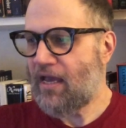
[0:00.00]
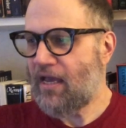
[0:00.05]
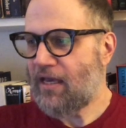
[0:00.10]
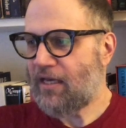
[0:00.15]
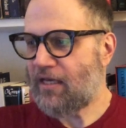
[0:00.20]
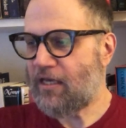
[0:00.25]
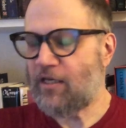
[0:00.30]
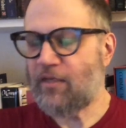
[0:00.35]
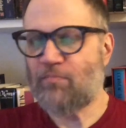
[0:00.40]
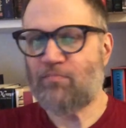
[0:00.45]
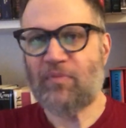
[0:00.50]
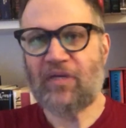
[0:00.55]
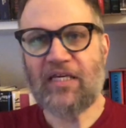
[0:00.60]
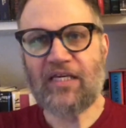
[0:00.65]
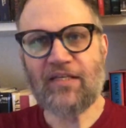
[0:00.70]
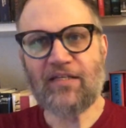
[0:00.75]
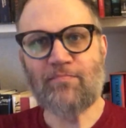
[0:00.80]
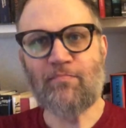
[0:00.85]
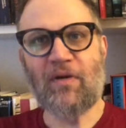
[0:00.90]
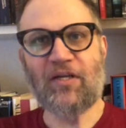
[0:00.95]
can be
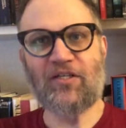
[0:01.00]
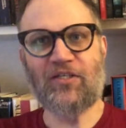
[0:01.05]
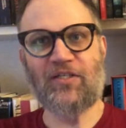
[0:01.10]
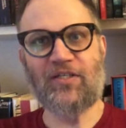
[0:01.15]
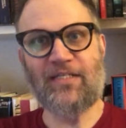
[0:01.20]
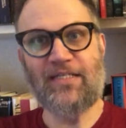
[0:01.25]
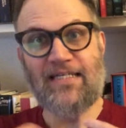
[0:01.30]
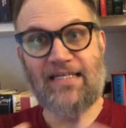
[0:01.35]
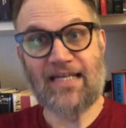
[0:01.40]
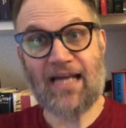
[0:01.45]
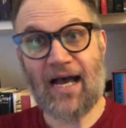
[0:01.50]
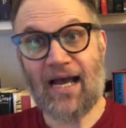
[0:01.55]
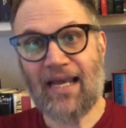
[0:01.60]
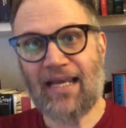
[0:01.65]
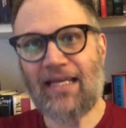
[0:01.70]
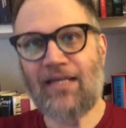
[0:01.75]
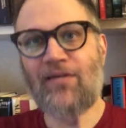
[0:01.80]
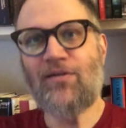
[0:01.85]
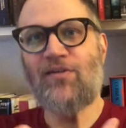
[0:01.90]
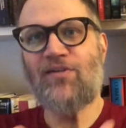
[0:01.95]
as much as
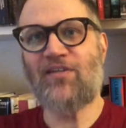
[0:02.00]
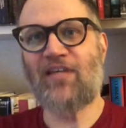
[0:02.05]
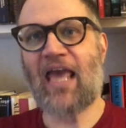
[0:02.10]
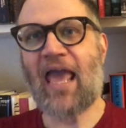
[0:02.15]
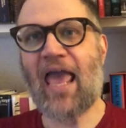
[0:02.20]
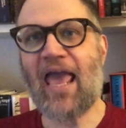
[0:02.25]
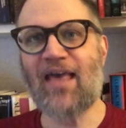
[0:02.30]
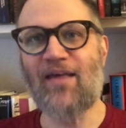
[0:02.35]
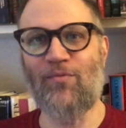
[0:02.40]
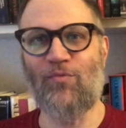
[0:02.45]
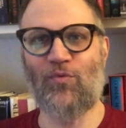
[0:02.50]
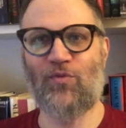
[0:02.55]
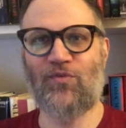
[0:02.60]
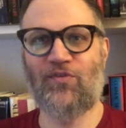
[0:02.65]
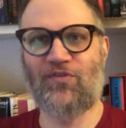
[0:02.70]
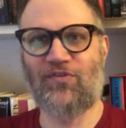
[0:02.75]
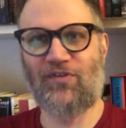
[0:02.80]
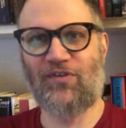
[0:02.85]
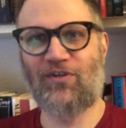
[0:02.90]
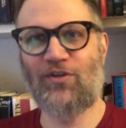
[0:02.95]

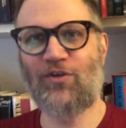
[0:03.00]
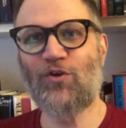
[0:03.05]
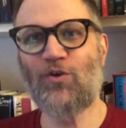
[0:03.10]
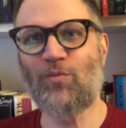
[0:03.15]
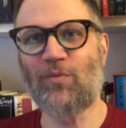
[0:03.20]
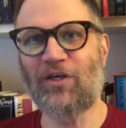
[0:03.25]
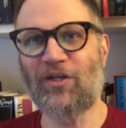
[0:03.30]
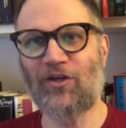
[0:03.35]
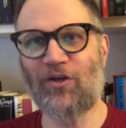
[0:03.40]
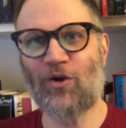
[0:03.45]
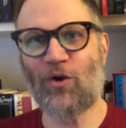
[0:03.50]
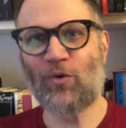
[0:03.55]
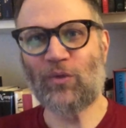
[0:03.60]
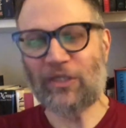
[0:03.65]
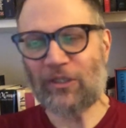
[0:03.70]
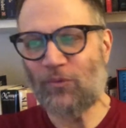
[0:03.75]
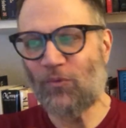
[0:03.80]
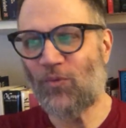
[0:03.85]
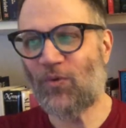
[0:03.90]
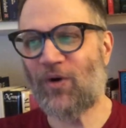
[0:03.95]
9/10 human and
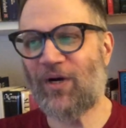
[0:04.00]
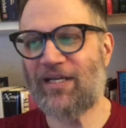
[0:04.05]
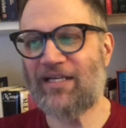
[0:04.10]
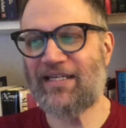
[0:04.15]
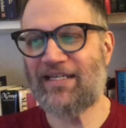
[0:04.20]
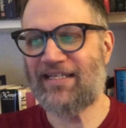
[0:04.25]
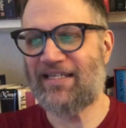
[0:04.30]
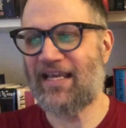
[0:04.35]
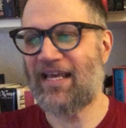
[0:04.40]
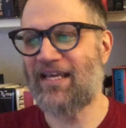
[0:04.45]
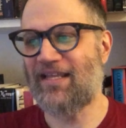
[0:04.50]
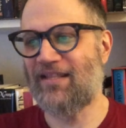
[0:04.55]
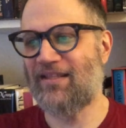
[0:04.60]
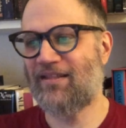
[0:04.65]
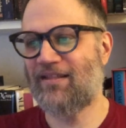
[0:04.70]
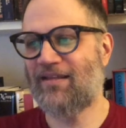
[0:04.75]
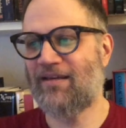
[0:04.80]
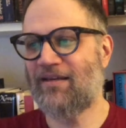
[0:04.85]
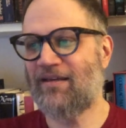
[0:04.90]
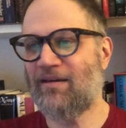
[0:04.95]
only 1/10
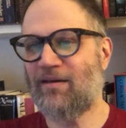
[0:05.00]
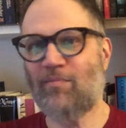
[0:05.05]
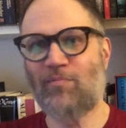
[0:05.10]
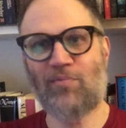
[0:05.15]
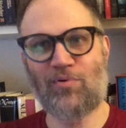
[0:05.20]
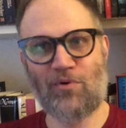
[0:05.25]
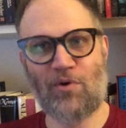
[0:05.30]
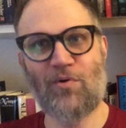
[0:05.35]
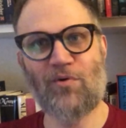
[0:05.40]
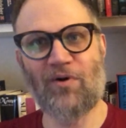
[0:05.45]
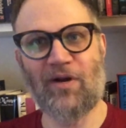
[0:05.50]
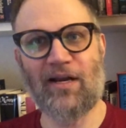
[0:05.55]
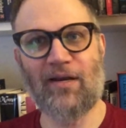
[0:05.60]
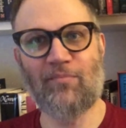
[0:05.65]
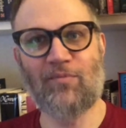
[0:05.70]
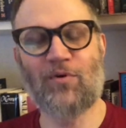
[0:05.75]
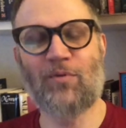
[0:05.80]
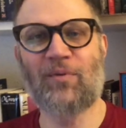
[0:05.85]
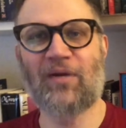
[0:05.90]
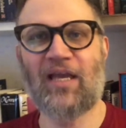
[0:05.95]

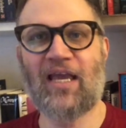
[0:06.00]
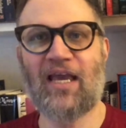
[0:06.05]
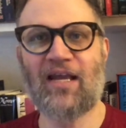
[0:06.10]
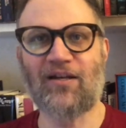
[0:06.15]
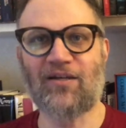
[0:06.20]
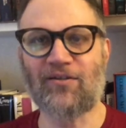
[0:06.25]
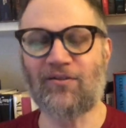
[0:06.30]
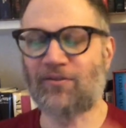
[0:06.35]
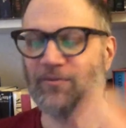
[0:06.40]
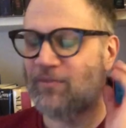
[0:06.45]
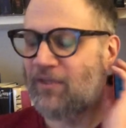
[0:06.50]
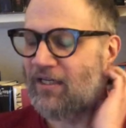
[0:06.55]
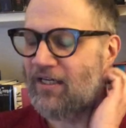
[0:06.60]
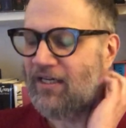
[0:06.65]
programmed or mechanical.